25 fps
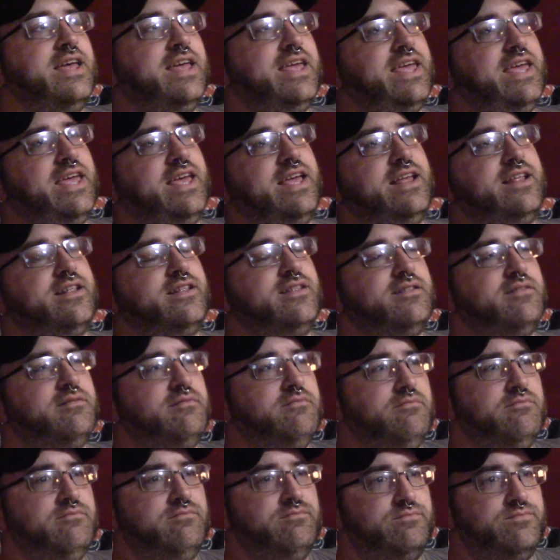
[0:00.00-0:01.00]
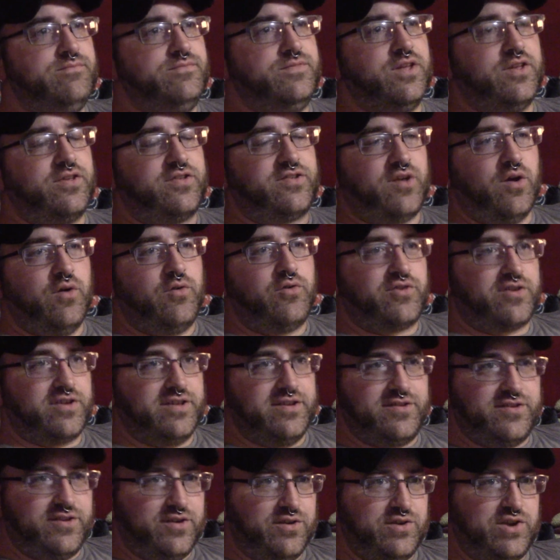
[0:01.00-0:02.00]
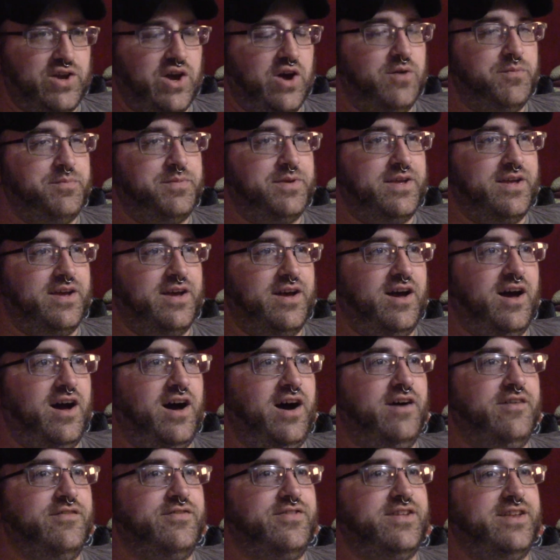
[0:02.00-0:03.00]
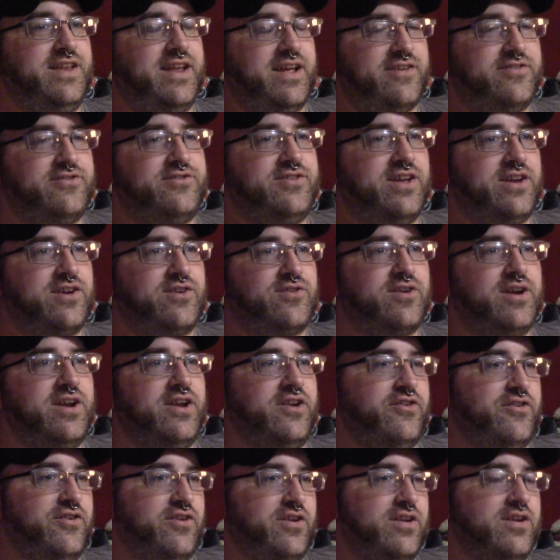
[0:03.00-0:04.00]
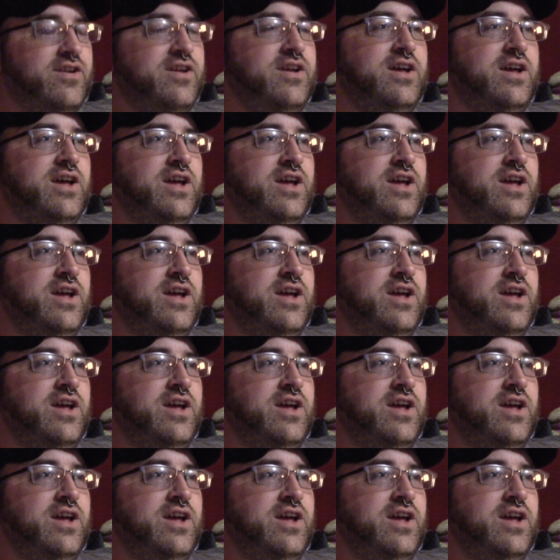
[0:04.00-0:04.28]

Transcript: in the socialist utopia of the next generation.